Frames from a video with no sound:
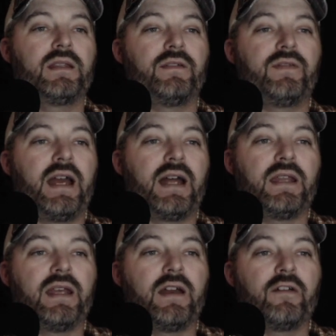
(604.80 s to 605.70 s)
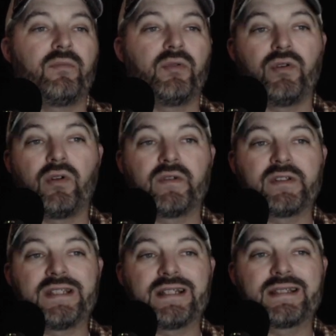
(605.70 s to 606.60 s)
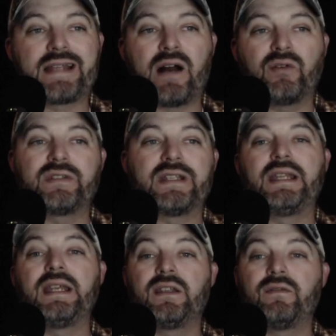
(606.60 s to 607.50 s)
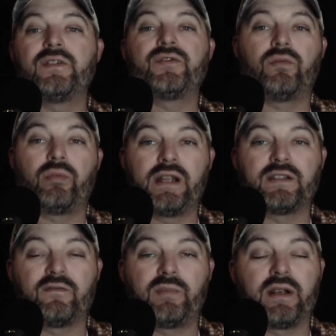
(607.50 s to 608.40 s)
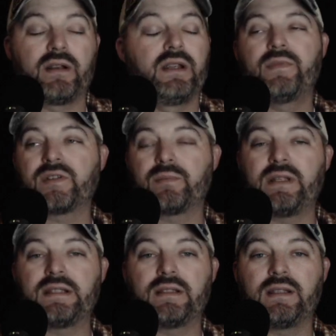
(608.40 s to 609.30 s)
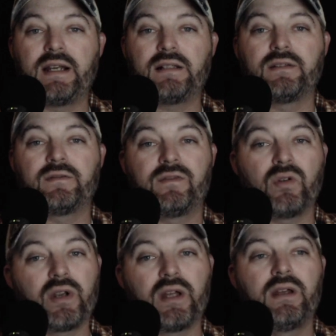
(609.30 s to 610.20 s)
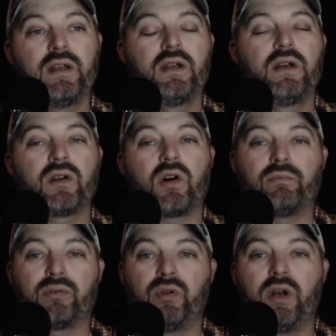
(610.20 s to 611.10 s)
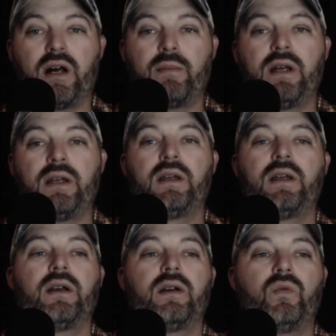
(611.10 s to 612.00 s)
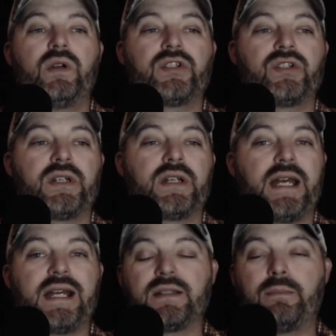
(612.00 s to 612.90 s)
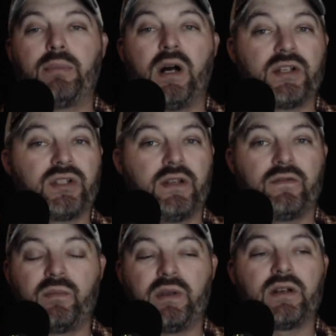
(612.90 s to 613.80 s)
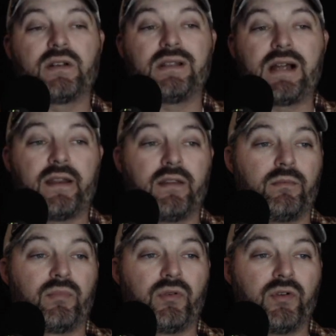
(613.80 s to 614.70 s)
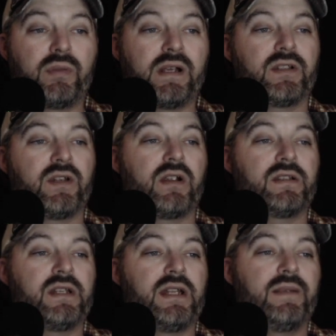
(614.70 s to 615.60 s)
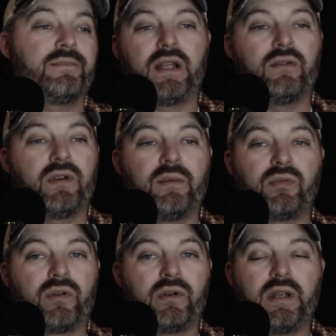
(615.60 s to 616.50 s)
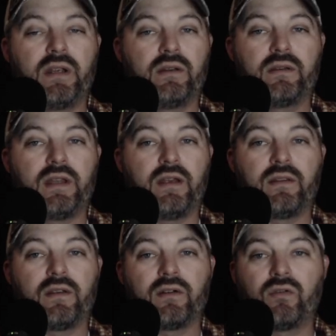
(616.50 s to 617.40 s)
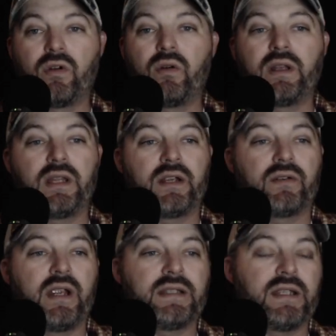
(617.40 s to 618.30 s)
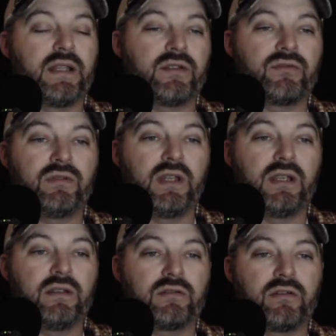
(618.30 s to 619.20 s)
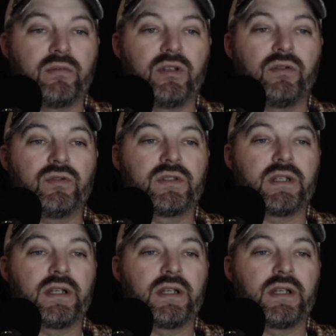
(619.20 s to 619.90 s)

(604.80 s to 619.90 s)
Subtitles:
they've had, they have brewed over 6,000 individual brands of beer. There's a place in Lakeland, Florida called Brew Hub, which has a bunch of different beers, a lot of them brewed by Cigar City. Great brewery. They're growing like crazy. They distribute